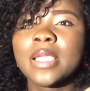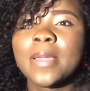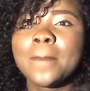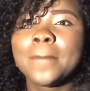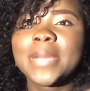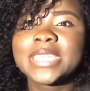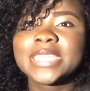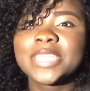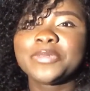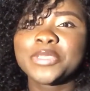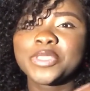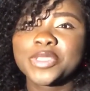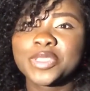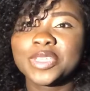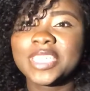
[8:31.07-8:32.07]
Monday which
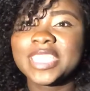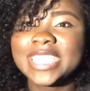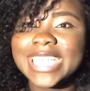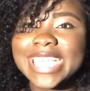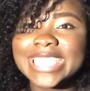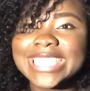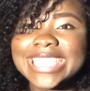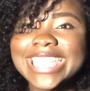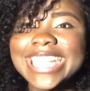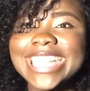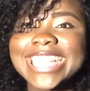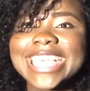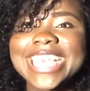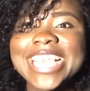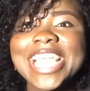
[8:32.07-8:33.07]
was on the 13th
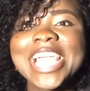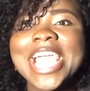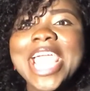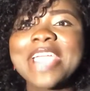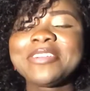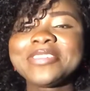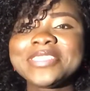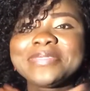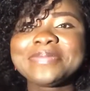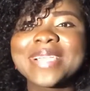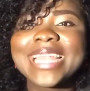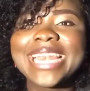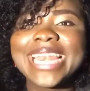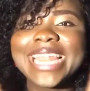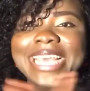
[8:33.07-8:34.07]
I wrote my
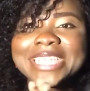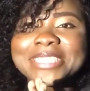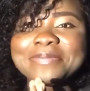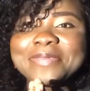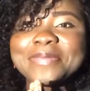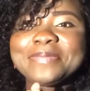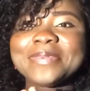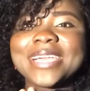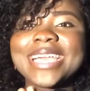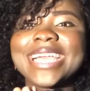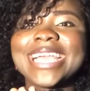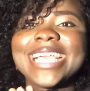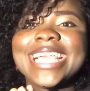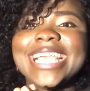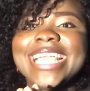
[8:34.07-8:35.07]
last paper
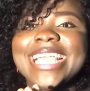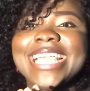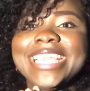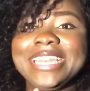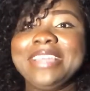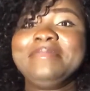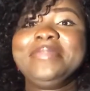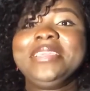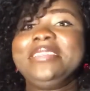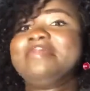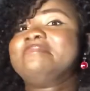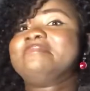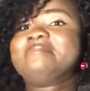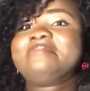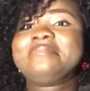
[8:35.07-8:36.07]
and I mean
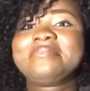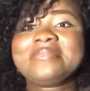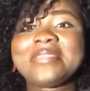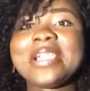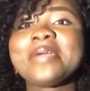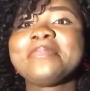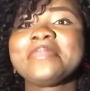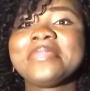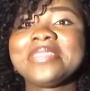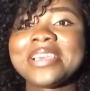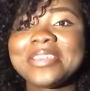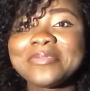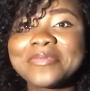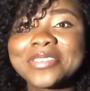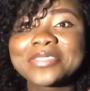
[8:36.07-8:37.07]
I'm
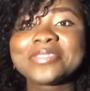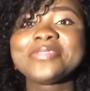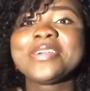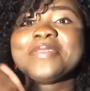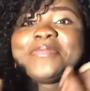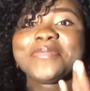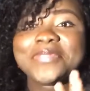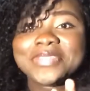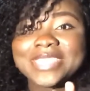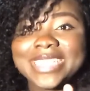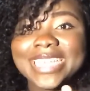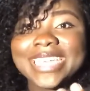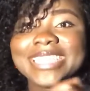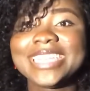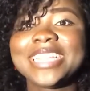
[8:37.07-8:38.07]
done with school. I'm almost done.